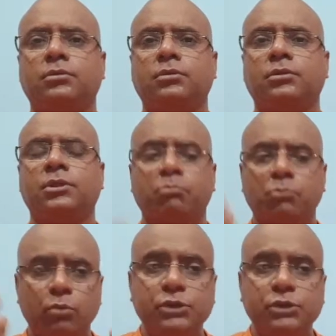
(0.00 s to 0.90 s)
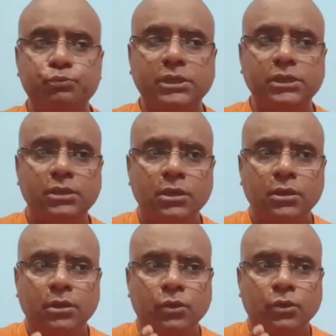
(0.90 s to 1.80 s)
The moment we
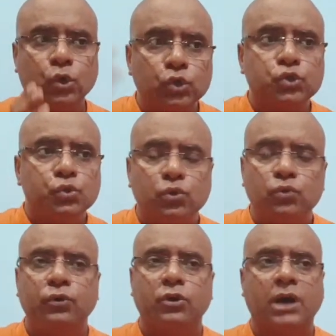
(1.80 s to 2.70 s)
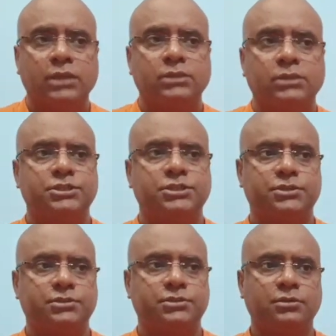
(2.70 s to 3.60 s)
go to look for others,
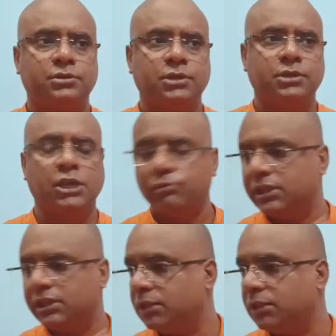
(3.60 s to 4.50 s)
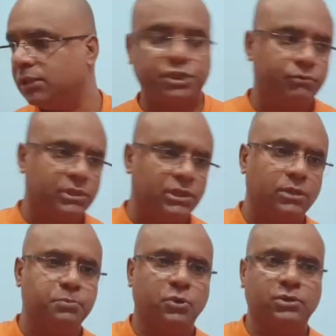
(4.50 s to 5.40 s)
he will help or she will
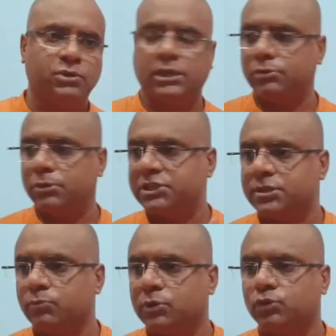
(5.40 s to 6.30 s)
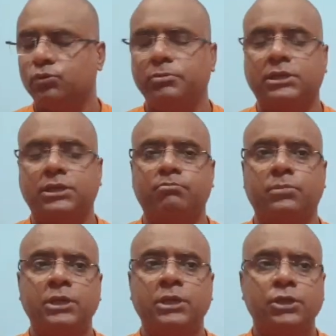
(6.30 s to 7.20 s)
help, or there will be someone who will
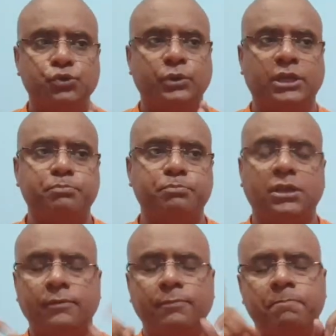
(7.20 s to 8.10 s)
come to help me,